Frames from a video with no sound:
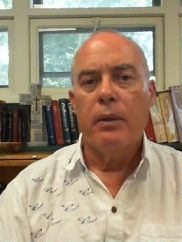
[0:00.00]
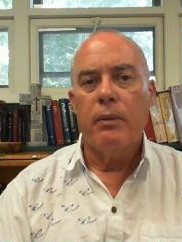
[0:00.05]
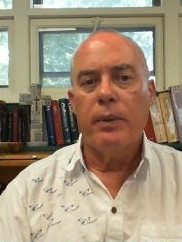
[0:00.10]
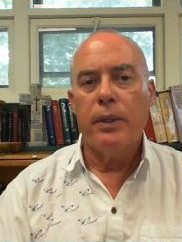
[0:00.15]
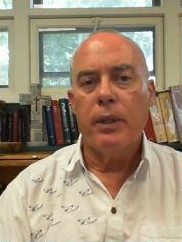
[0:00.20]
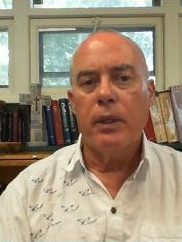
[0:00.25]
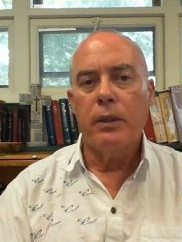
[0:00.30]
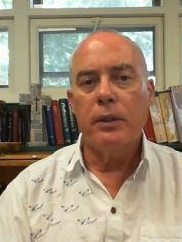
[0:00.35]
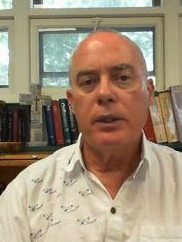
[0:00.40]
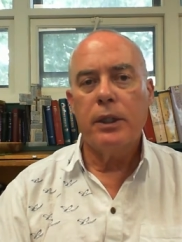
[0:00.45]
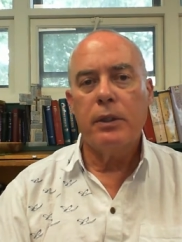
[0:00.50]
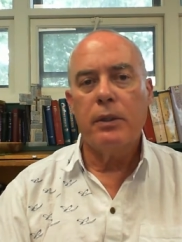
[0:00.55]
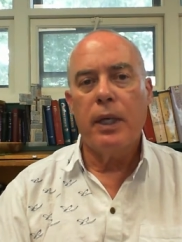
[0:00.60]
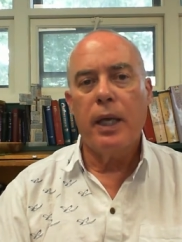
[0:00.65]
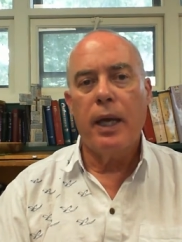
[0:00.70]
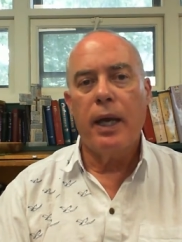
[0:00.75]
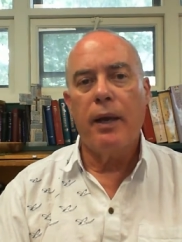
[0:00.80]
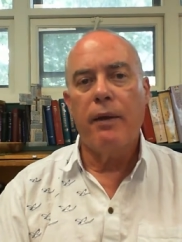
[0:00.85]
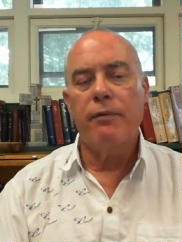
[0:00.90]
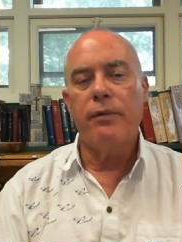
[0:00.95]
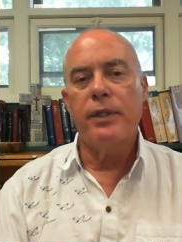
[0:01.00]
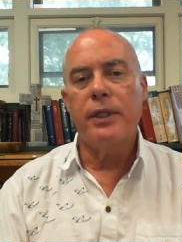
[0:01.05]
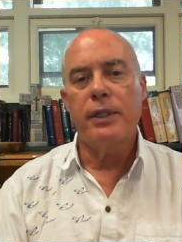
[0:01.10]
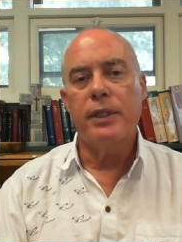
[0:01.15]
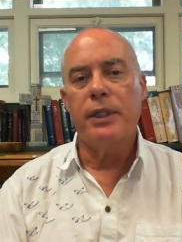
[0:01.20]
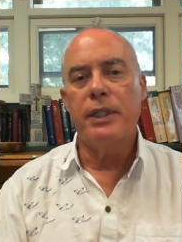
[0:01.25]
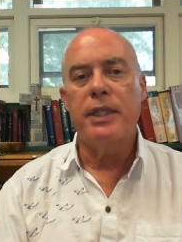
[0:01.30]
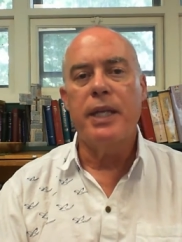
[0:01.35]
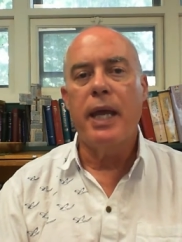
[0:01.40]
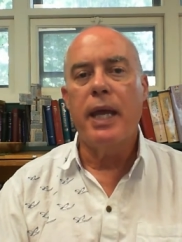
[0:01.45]
We also have
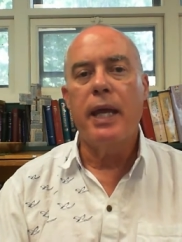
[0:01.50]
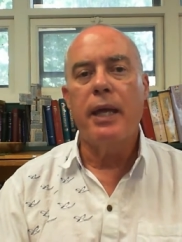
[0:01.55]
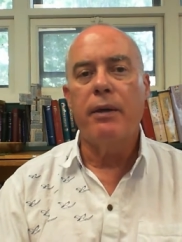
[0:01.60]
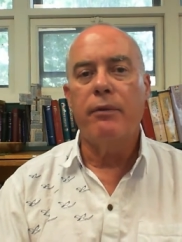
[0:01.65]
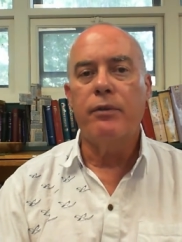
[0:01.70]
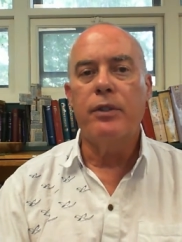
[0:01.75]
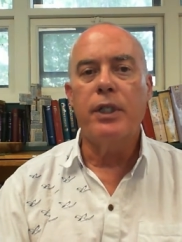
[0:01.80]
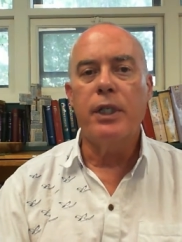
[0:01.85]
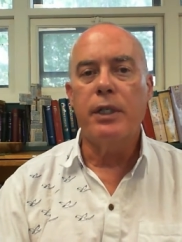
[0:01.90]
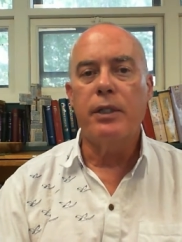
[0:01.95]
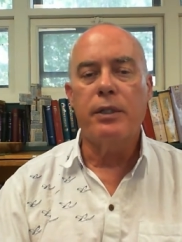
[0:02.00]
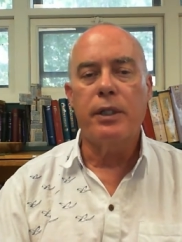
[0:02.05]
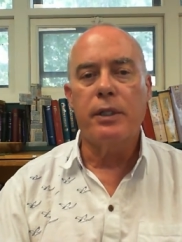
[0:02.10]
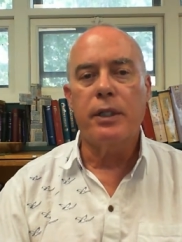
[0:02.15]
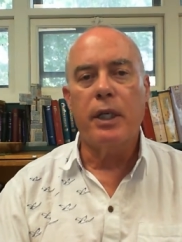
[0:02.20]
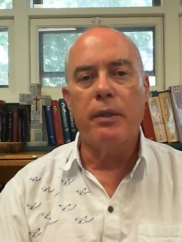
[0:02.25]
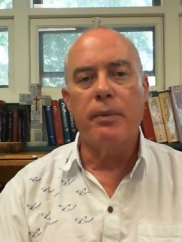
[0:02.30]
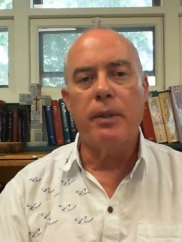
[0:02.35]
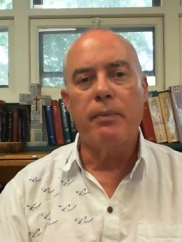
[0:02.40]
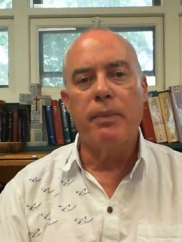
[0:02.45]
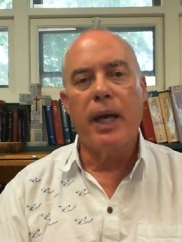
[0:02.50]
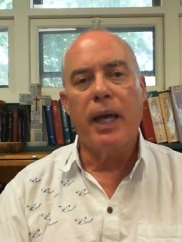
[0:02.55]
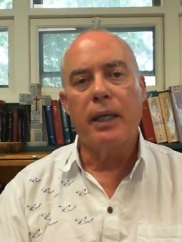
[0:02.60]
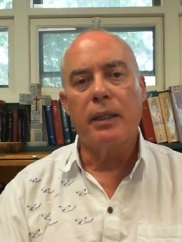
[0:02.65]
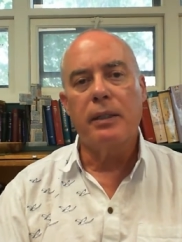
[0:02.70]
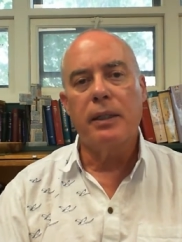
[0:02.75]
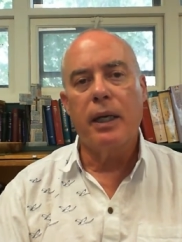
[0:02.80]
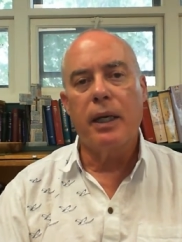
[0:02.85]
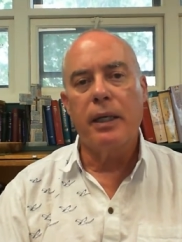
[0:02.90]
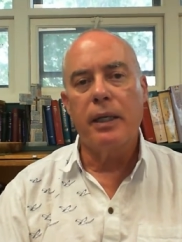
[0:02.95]
this day of Jesus coming
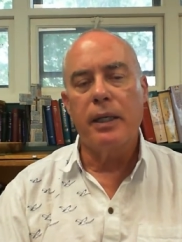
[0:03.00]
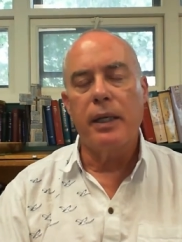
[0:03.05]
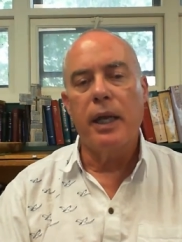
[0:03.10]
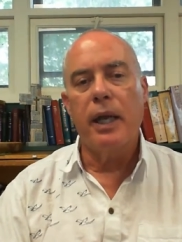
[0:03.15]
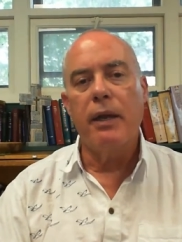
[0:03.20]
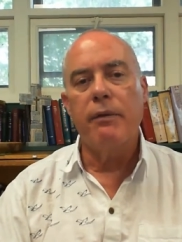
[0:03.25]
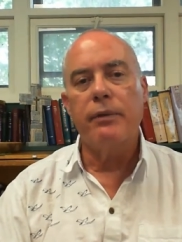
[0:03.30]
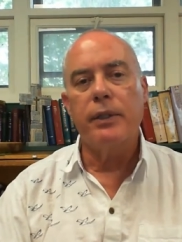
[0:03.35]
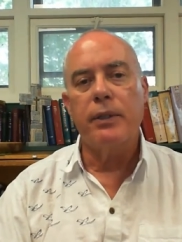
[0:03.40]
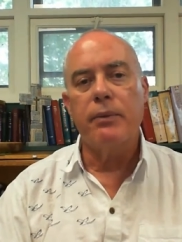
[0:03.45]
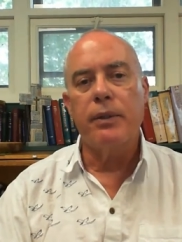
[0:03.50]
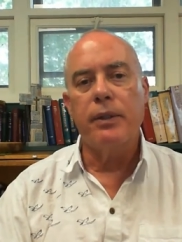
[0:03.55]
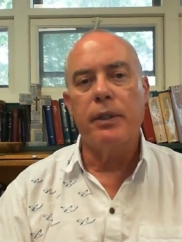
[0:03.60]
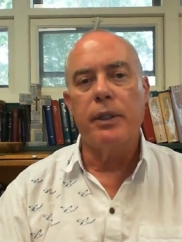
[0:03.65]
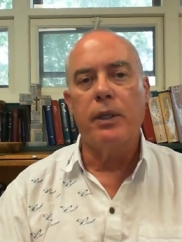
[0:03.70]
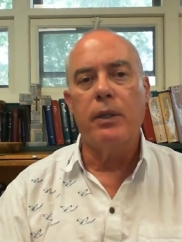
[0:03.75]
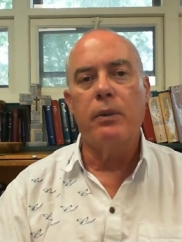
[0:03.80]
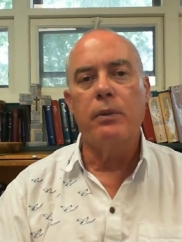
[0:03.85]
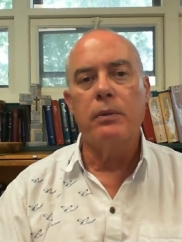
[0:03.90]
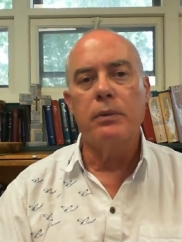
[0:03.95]
back tied in heavily with the